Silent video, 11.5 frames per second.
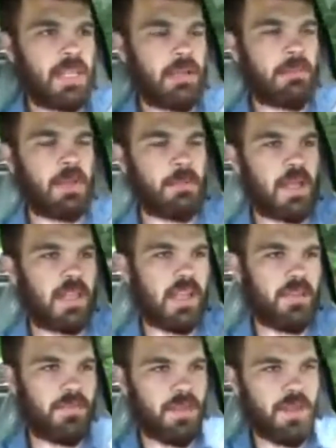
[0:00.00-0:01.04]
That'd make my
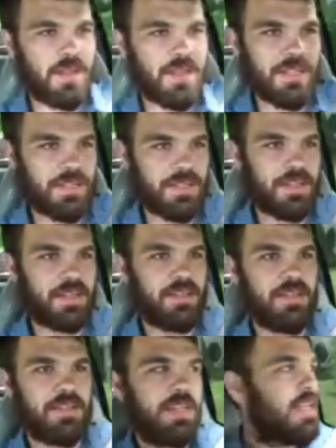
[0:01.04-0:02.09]
life a lot easier,
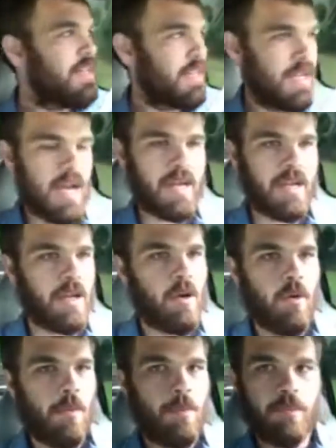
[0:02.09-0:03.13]
because I can get
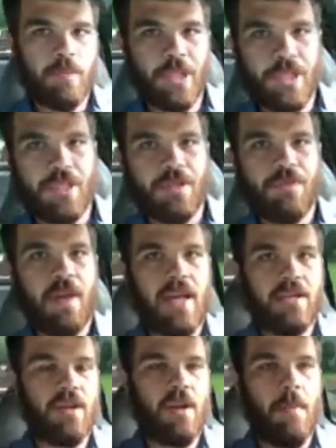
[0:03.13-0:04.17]
home just as
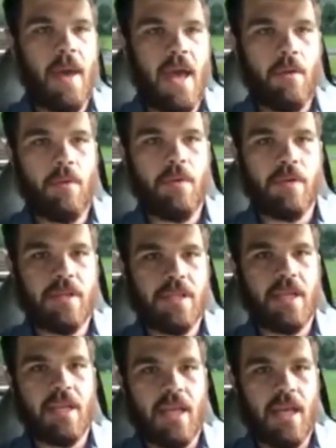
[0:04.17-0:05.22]
fast on a back road as I
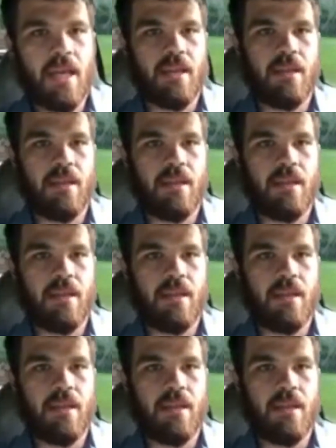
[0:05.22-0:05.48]
can